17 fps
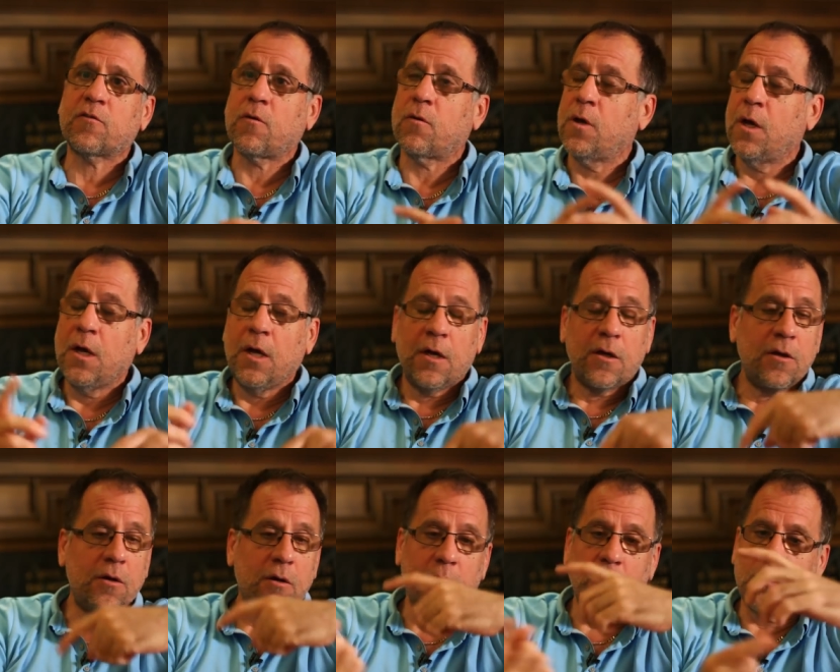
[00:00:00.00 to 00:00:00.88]
So,
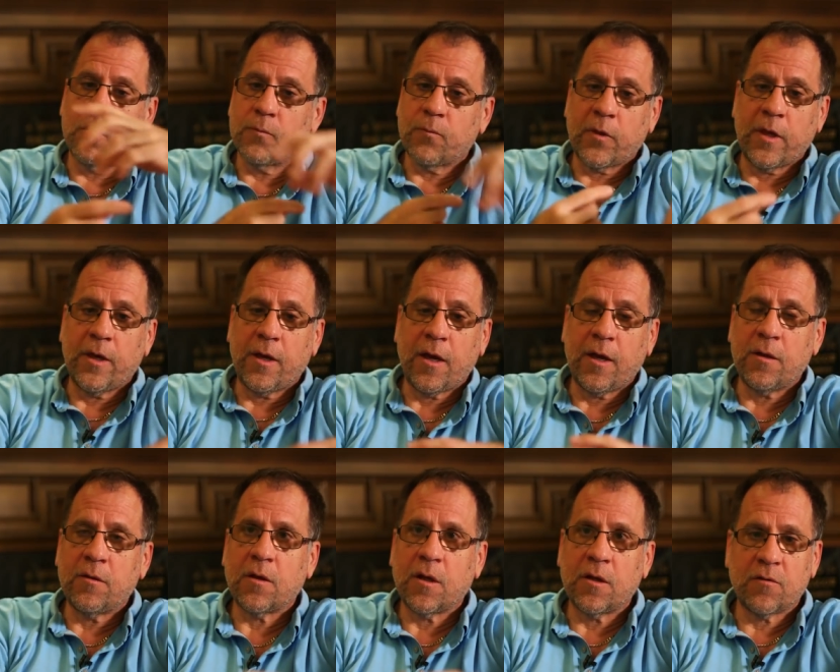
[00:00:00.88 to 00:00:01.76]
you know,
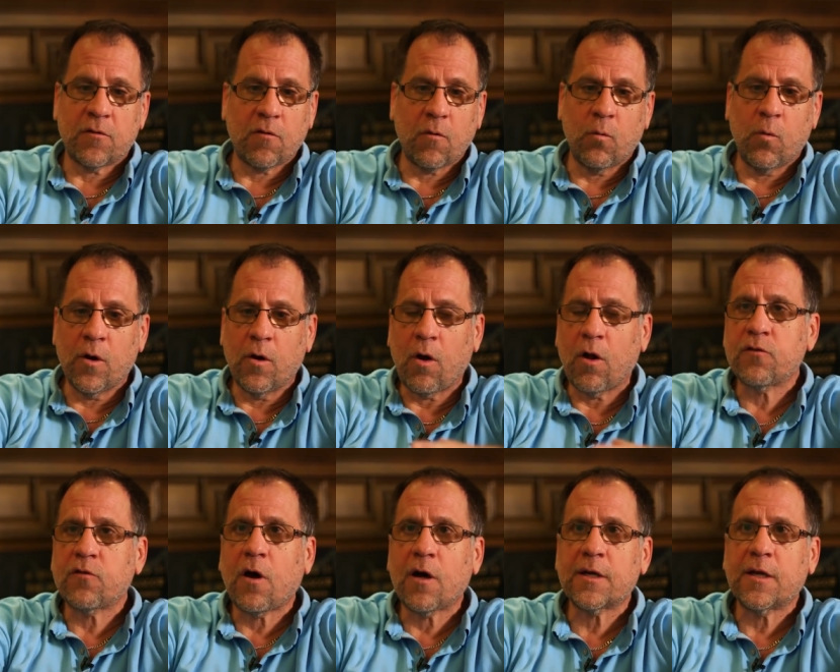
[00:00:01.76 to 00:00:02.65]
and, and so we're
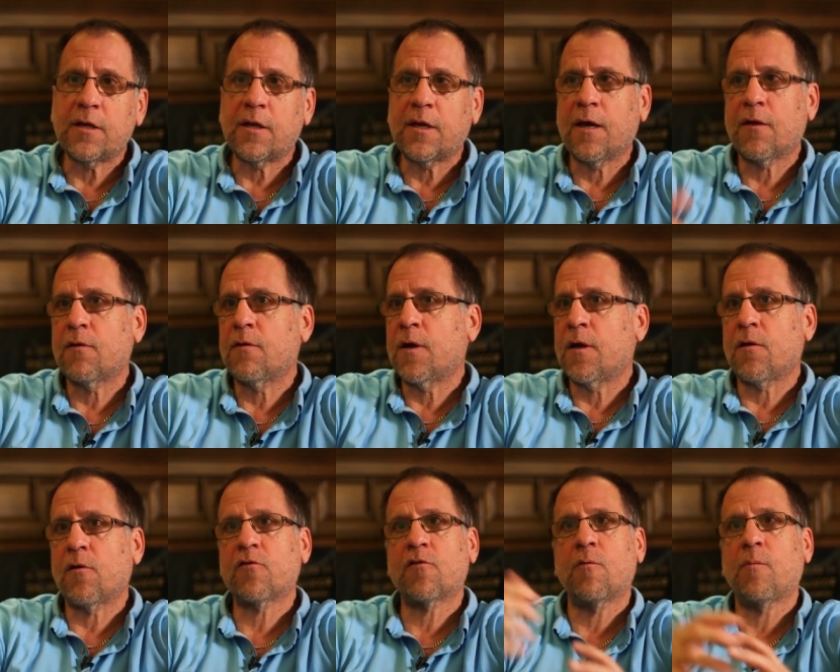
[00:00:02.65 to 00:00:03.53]
all talking together,
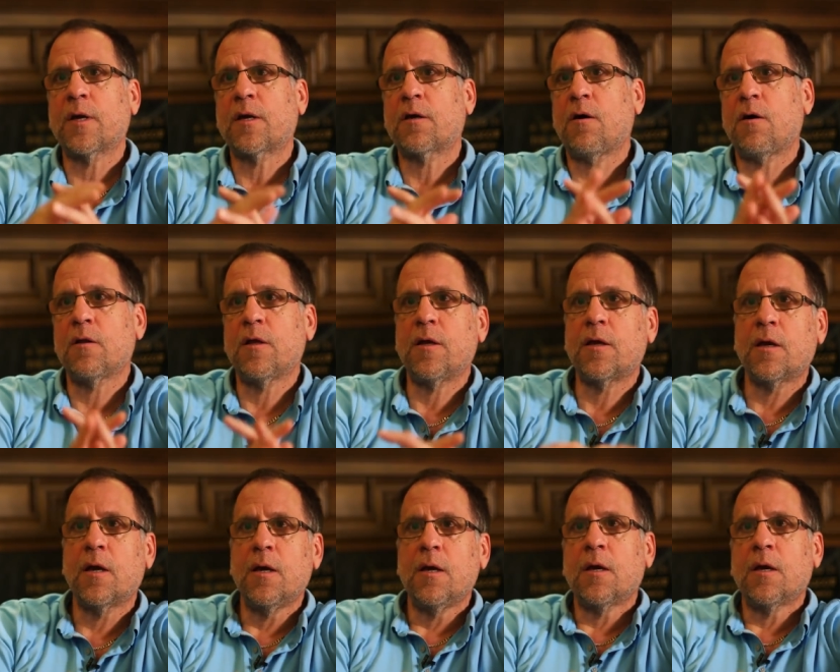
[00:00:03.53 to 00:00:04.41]
and also my colleague